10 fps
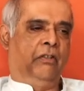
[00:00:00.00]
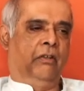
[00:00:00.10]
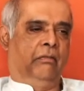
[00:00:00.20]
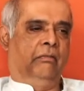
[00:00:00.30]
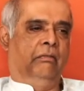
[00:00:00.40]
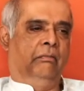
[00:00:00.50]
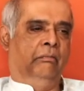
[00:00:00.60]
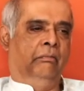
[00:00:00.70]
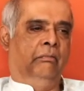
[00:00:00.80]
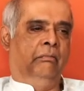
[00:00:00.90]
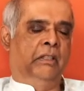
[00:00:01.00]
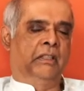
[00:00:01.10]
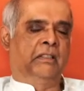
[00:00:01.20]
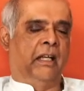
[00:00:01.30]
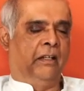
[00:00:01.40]
your
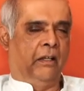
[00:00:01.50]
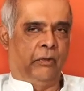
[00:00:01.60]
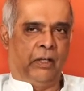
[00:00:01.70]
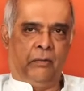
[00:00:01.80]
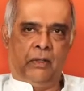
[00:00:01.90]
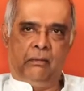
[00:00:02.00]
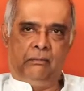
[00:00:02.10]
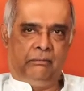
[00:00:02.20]
business idea very well.